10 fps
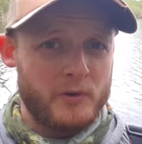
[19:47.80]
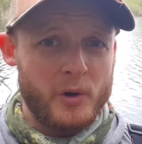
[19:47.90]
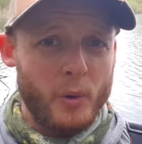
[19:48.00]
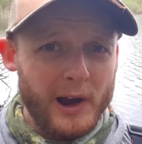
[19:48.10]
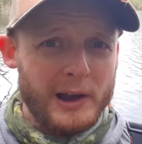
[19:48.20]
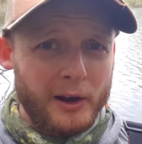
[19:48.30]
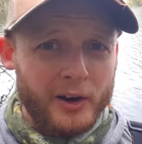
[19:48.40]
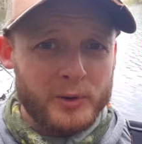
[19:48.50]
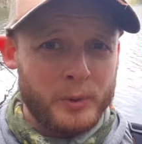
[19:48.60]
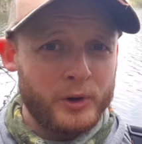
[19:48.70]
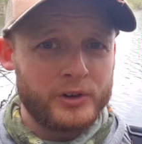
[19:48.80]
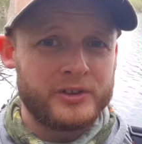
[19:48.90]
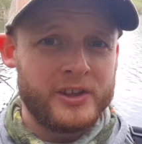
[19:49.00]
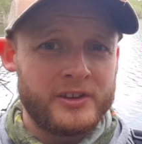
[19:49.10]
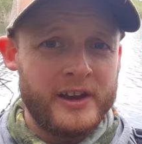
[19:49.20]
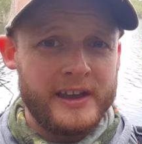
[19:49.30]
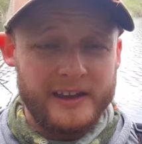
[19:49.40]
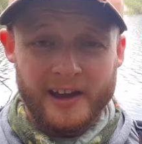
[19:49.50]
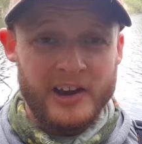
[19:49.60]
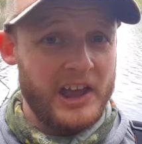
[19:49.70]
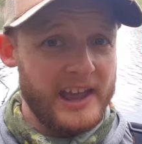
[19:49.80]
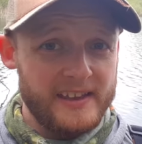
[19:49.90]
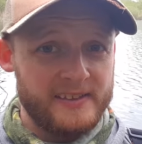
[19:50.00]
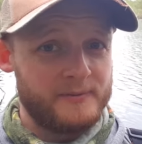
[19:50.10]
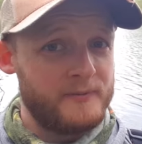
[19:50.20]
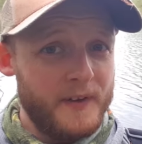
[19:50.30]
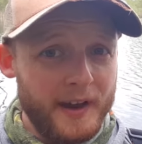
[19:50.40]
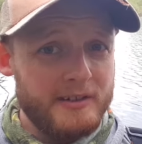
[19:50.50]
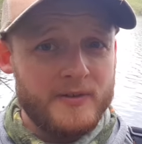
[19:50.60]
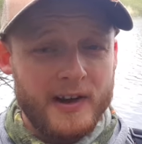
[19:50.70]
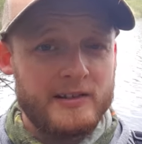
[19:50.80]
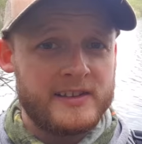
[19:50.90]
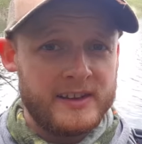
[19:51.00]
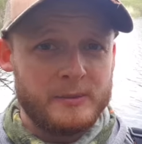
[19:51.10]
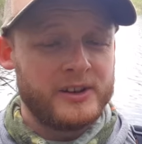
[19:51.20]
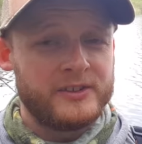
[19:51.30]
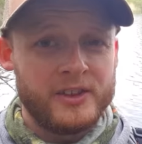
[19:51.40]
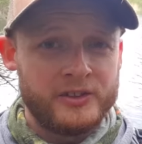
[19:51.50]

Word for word: for quite a large portion of the day, and it is very, very similar to the